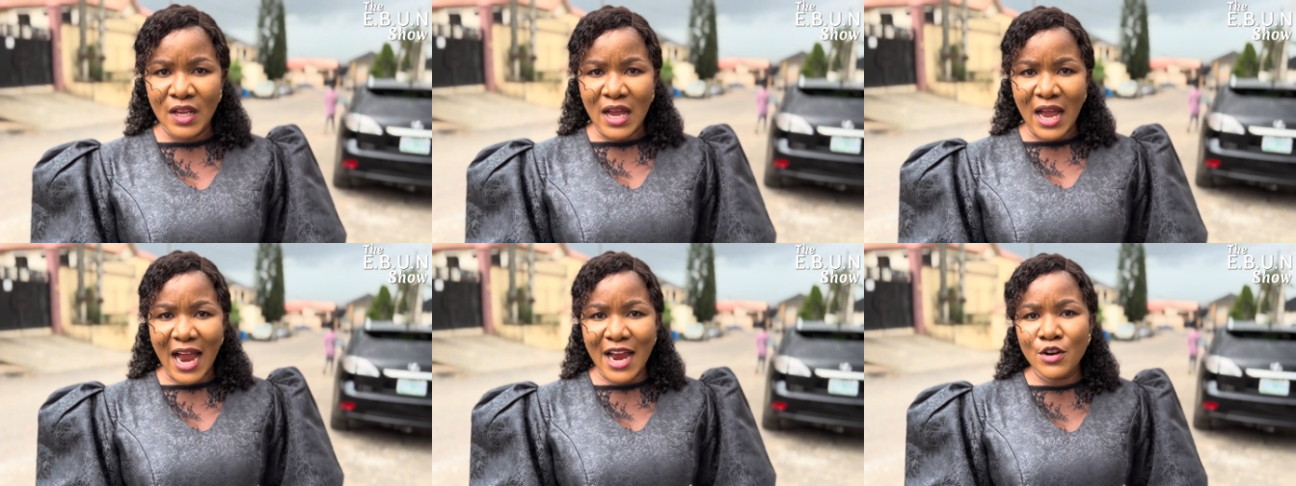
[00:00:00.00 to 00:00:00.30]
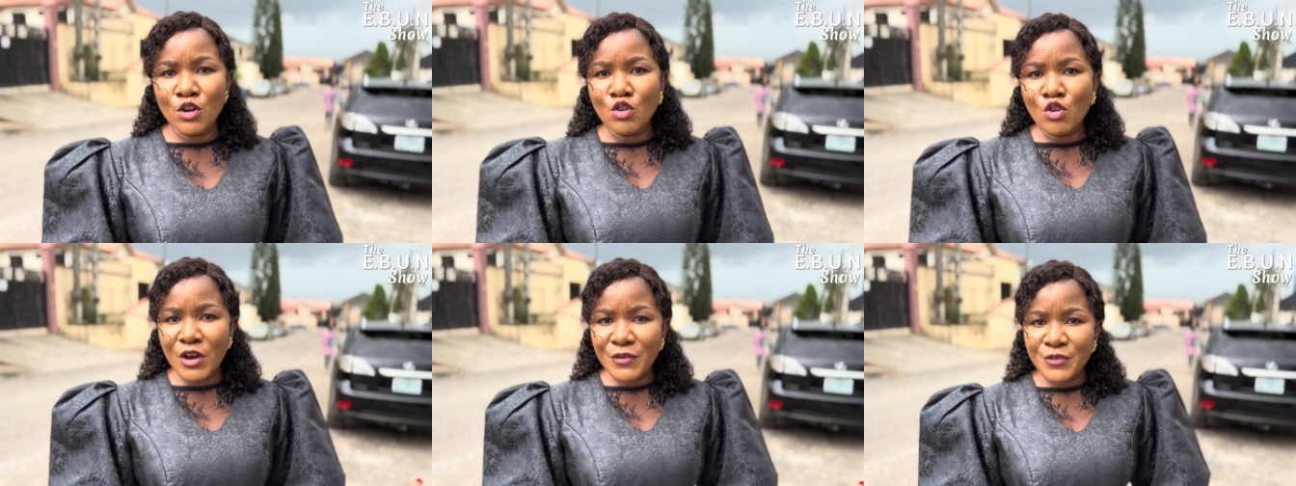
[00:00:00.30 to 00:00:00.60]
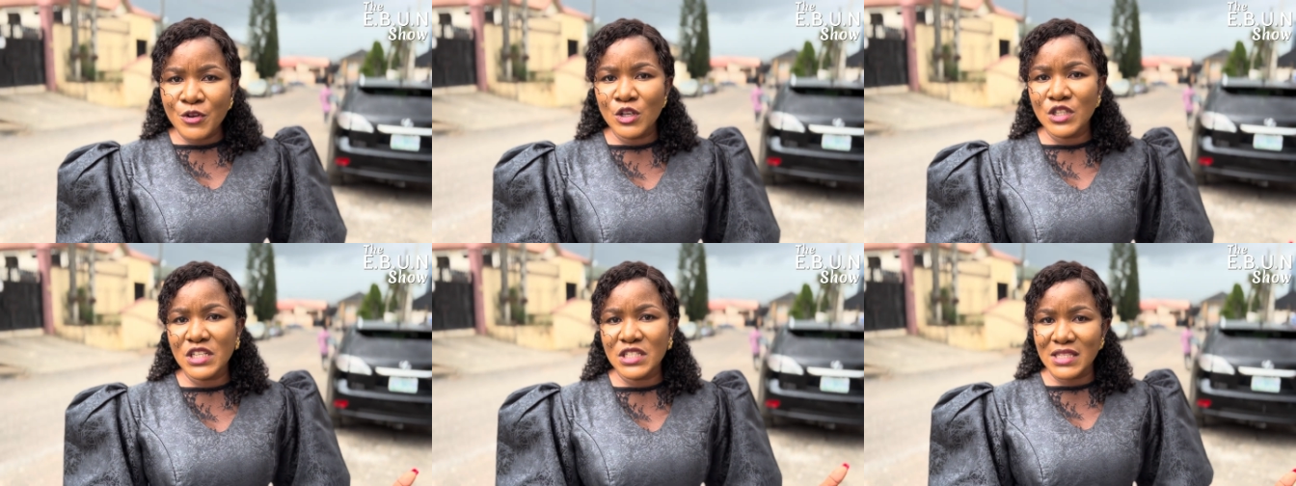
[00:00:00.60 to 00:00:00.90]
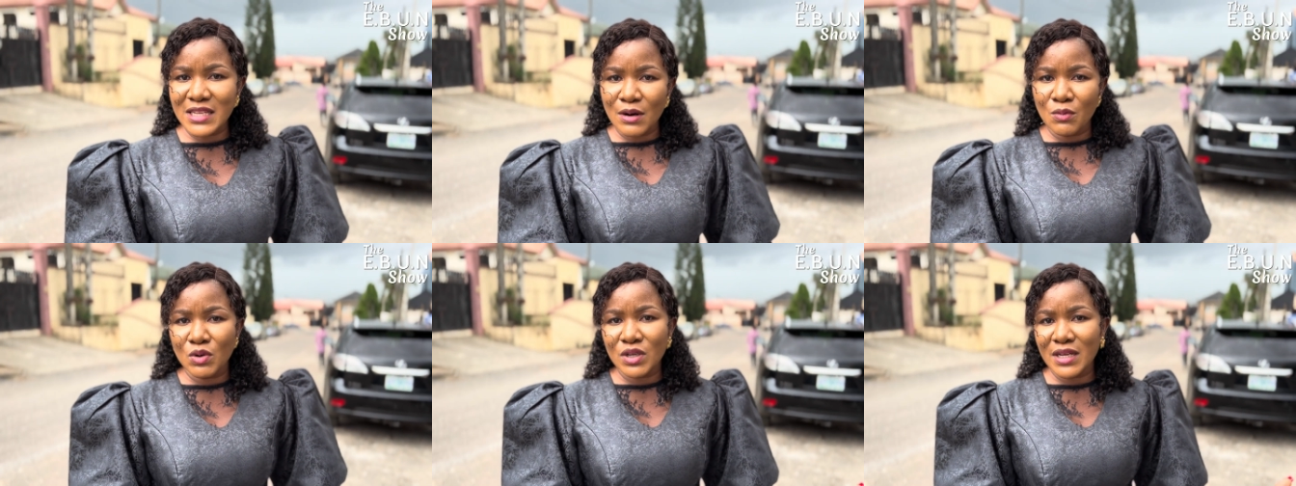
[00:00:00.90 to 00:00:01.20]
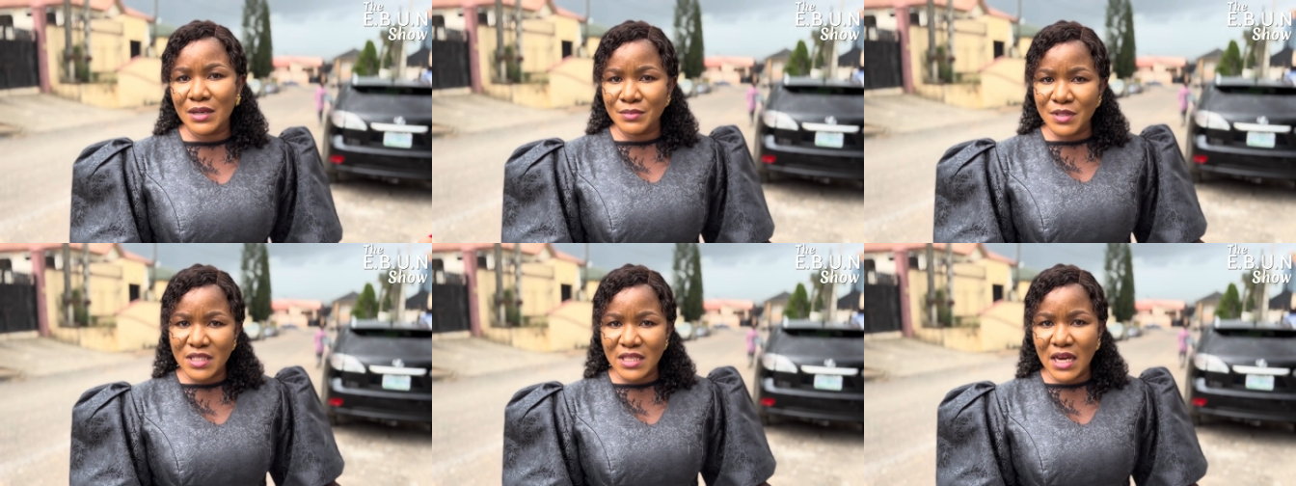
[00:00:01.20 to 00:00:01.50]
I don't know if you understand what
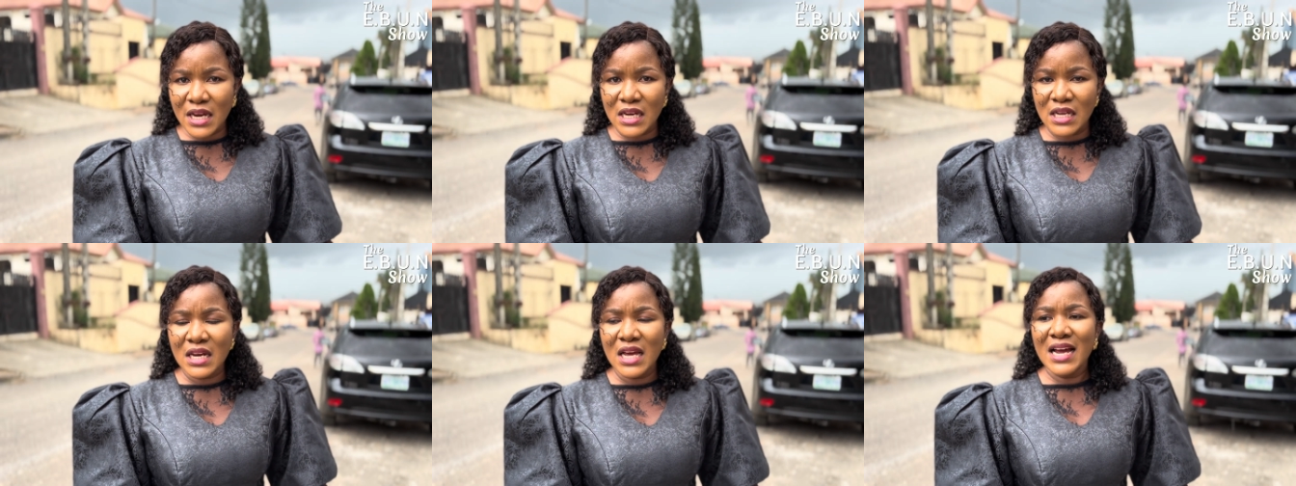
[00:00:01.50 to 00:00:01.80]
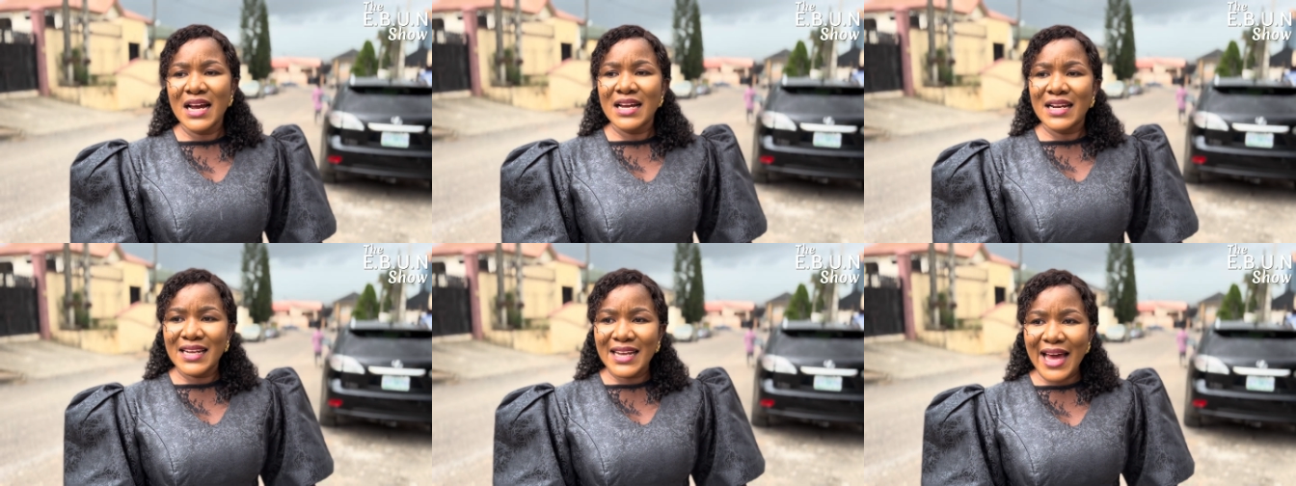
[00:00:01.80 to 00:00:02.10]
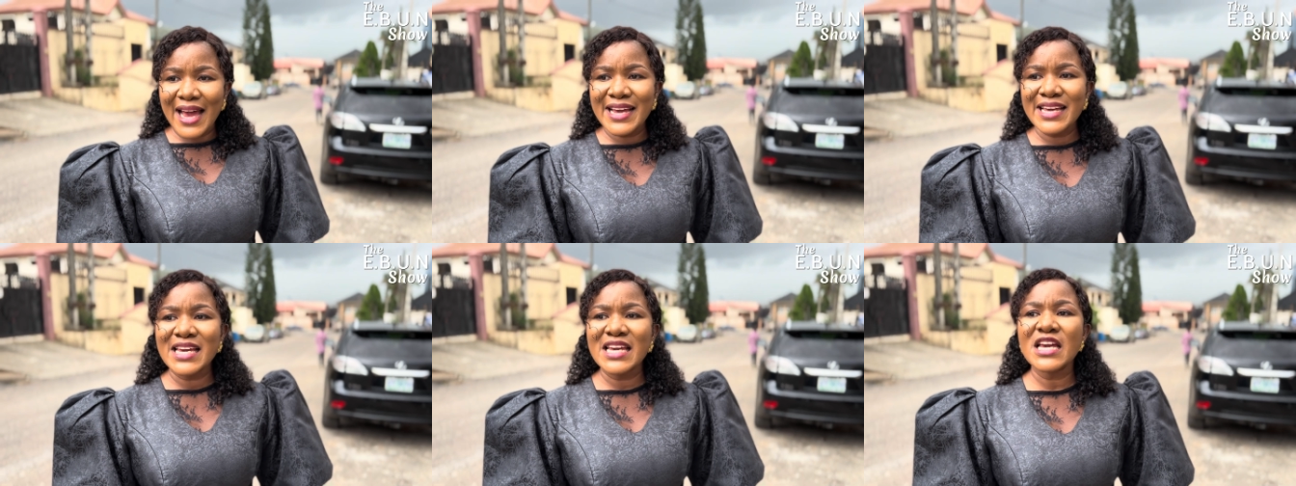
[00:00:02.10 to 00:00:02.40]
I'm saying. Like,